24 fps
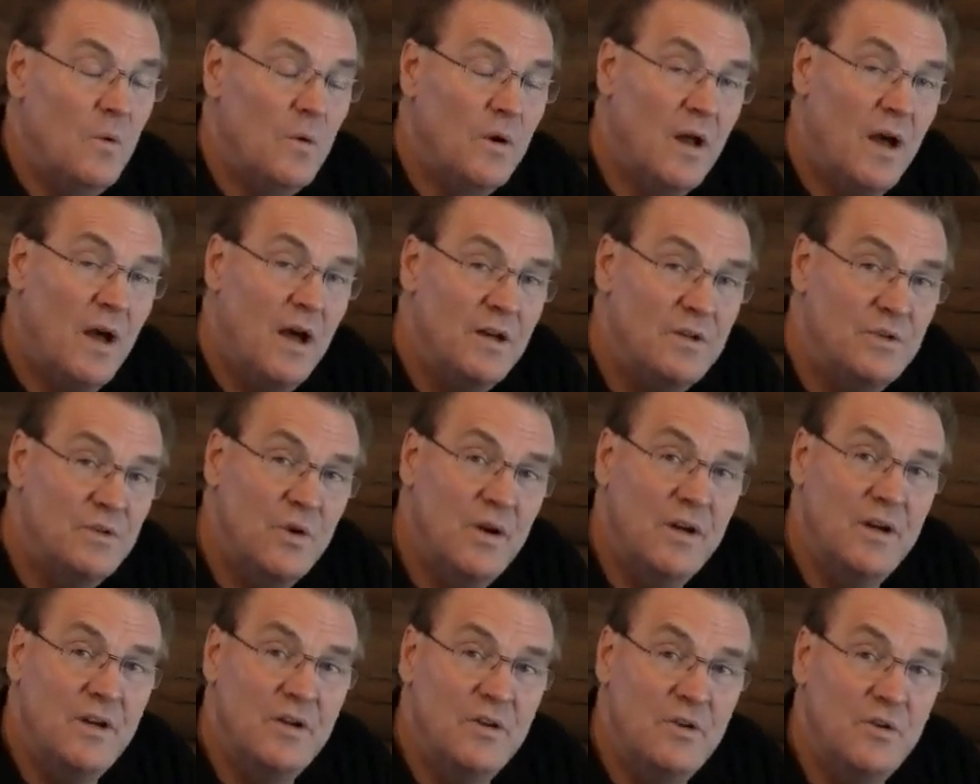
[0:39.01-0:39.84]
What I
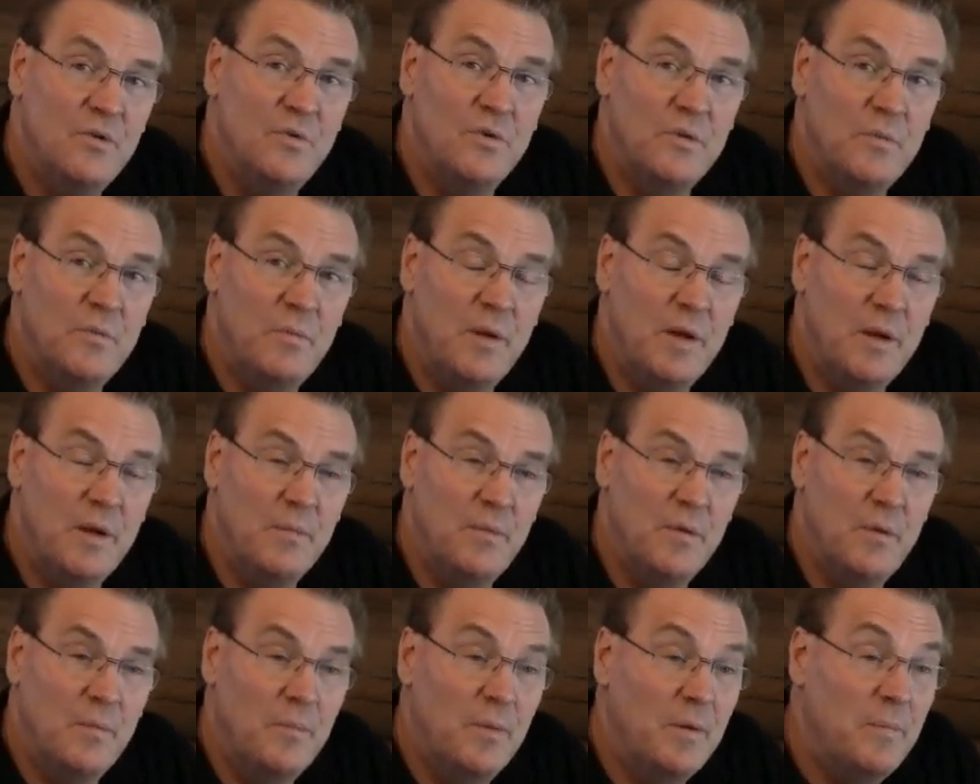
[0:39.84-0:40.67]
try to do with
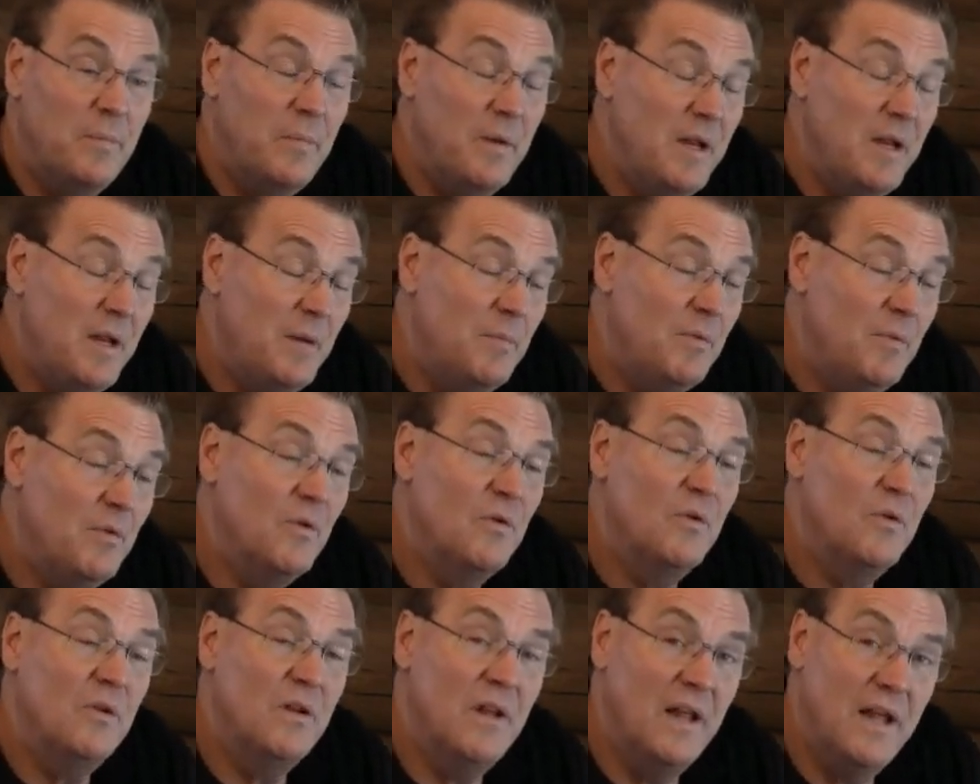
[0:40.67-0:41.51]
people, but
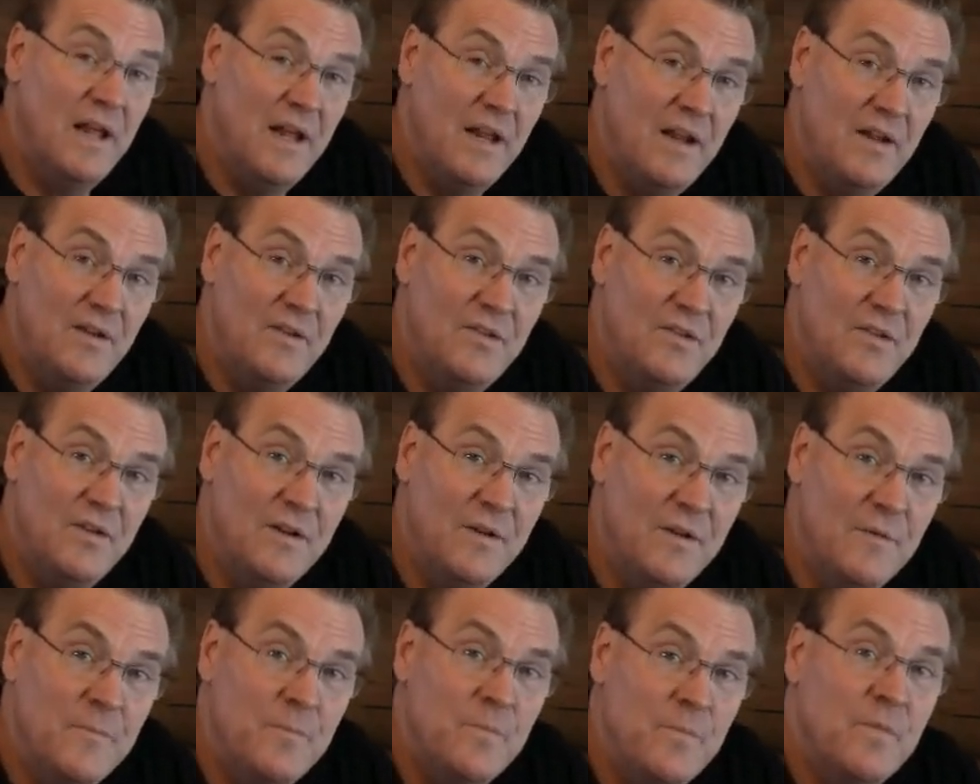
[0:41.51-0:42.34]
people are
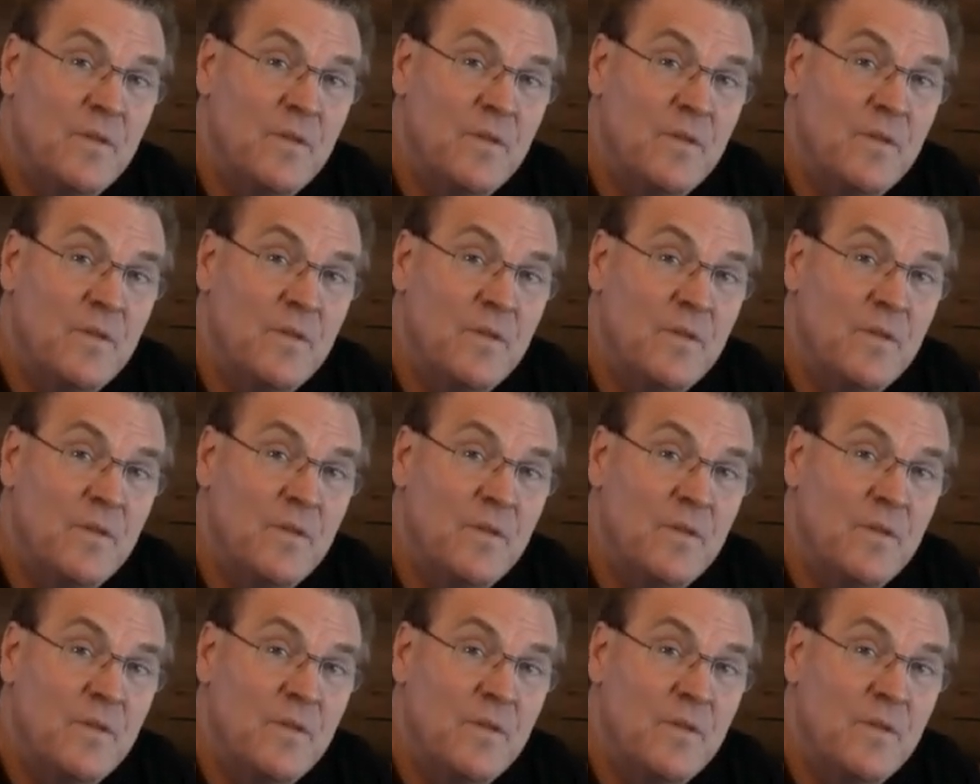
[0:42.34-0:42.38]
lazy.